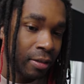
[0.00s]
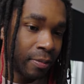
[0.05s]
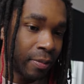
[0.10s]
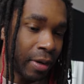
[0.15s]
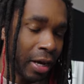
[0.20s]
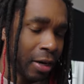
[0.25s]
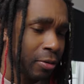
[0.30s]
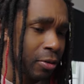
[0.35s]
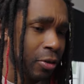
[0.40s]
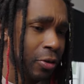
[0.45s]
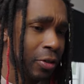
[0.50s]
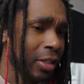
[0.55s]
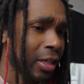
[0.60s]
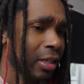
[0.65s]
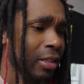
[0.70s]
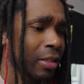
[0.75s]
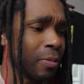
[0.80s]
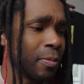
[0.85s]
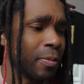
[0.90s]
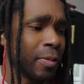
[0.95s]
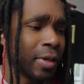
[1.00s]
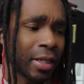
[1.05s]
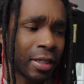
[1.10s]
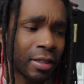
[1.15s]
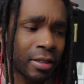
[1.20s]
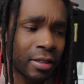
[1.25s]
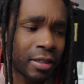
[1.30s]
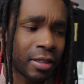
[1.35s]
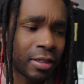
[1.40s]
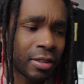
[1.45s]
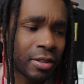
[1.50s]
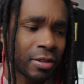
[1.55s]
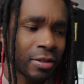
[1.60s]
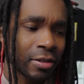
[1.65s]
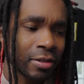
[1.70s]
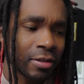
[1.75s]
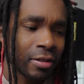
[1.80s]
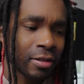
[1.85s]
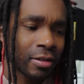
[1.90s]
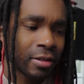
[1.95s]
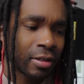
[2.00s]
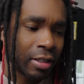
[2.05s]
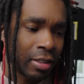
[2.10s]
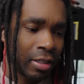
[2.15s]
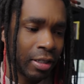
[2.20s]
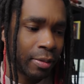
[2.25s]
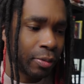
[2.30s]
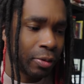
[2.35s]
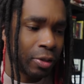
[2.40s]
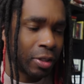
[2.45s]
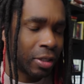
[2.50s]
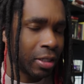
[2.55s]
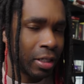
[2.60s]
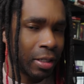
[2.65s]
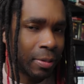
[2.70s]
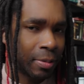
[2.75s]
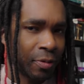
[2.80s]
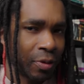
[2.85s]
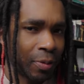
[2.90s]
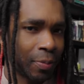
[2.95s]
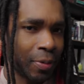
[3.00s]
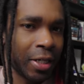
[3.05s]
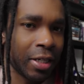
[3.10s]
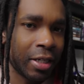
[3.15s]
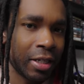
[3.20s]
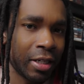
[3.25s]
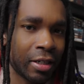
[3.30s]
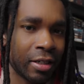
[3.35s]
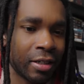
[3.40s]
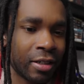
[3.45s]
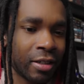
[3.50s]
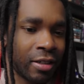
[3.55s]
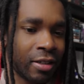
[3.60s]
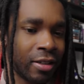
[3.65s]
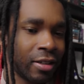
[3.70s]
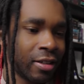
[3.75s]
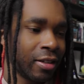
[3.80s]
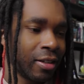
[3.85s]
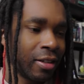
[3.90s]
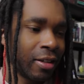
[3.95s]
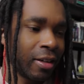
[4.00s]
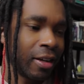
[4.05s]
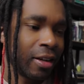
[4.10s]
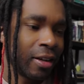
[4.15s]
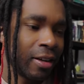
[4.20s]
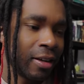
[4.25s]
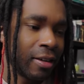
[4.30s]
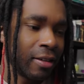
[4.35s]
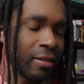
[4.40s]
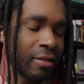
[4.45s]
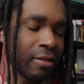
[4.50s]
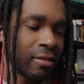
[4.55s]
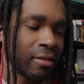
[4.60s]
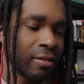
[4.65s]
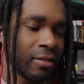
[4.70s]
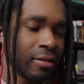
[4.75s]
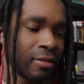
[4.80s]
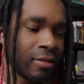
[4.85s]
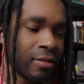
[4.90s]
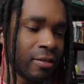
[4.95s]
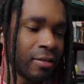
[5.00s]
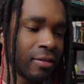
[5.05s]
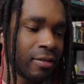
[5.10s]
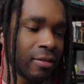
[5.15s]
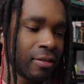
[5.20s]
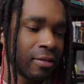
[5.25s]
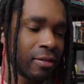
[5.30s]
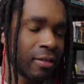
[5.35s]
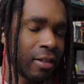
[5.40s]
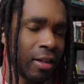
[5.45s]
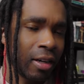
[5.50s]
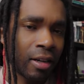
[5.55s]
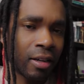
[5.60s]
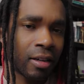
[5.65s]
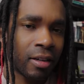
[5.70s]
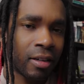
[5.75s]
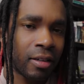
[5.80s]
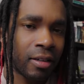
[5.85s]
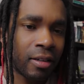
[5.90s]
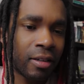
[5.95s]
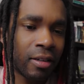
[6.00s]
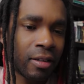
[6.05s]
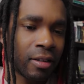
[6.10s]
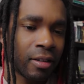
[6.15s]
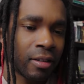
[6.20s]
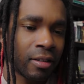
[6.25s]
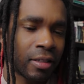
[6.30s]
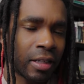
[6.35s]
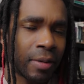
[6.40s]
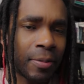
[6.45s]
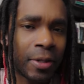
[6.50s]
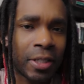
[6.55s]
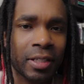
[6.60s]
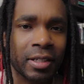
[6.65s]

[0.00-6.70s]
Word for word: But I don't know exactly when because the symbol just keeps repeating, and yeah, does that make